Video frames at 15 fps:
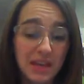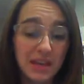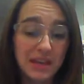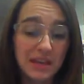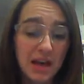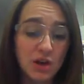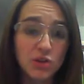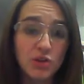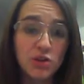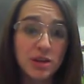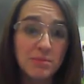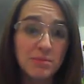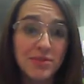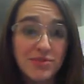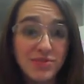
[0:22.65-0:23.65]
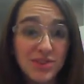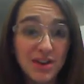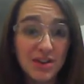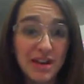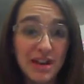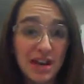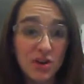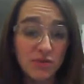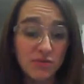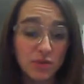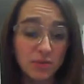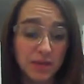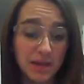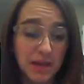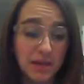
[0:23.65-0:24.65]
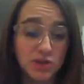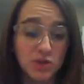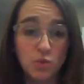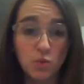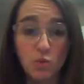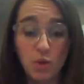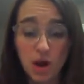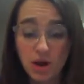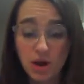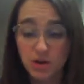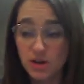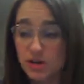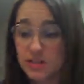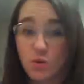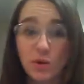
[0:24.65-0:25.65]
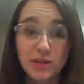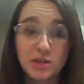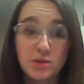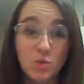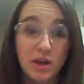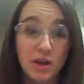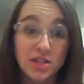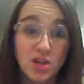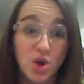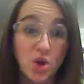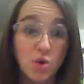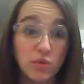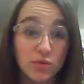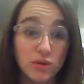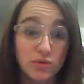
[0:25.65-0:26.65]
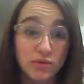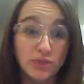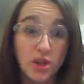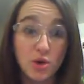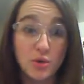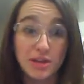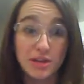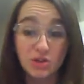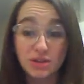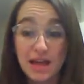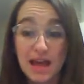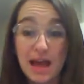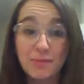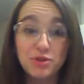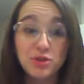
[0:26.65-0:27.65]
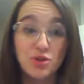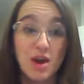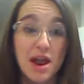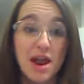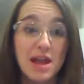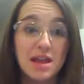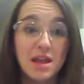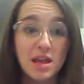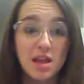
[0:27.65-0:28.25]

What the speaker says: Now, you're going to be very careful because your water is going to want to overflow in your lab tray.